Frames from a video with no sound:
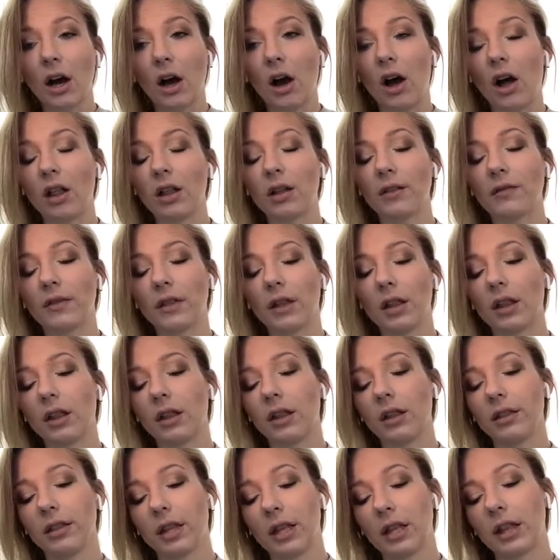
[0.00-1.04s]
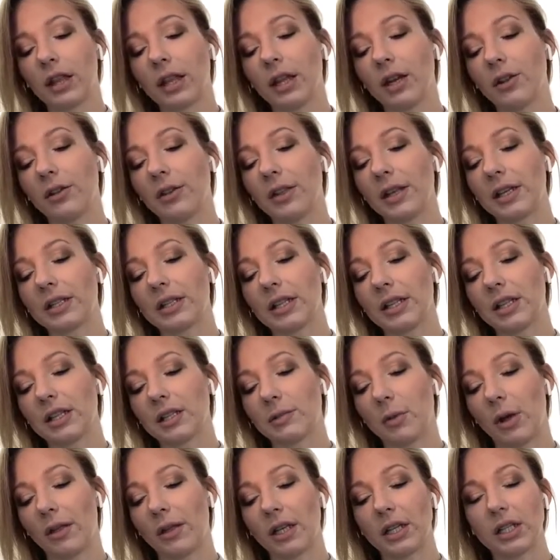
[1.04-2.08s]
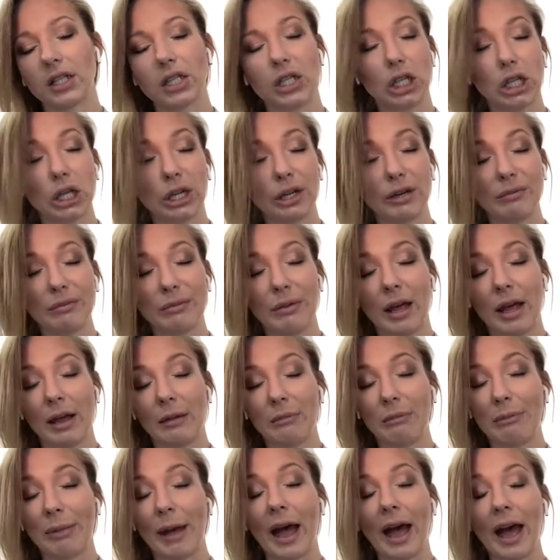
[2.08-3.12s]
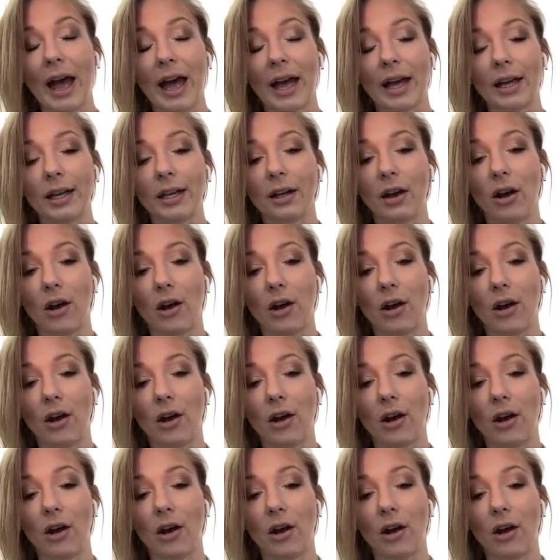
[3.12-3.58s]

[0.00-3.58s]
all of the little things and the small things, good and bad,